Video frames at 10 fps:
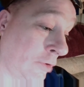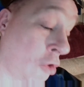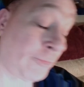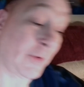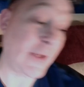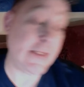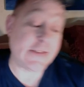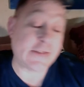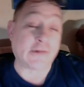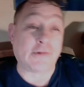hopefully
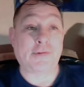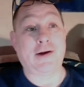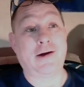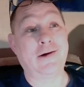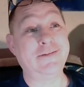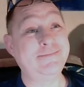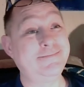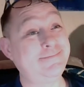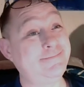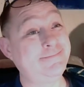he's still there.
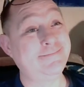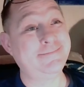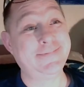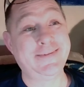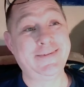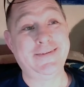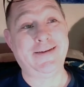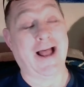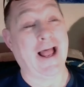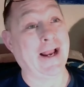
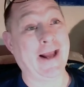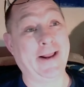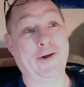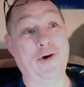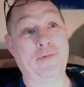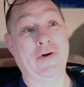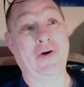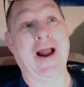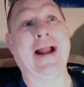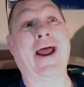I gotta get over
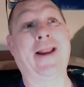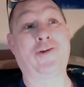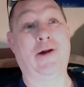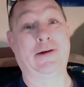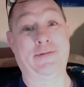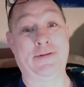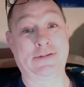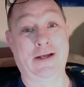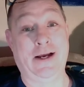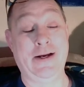there. I gotta talk to
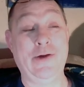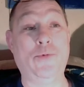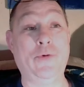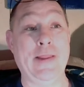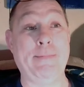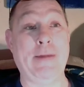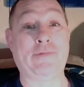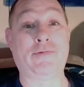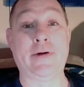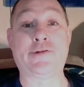this guy. Wouldn't that
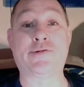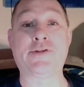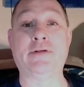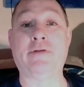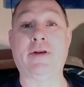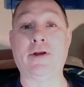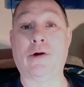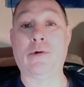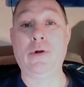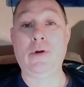make for an interesting
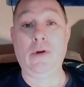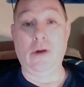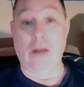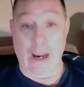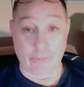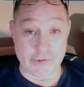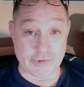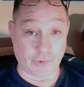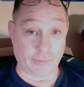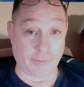video? I would
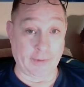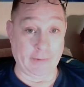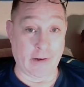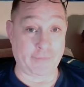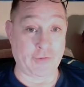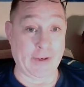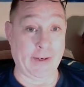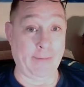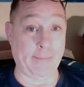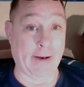certainly love to
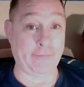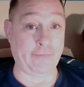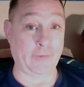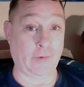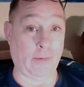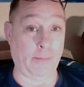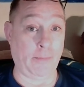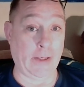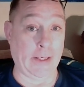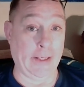get him on film
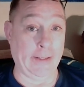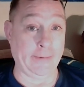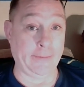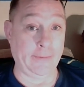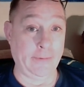and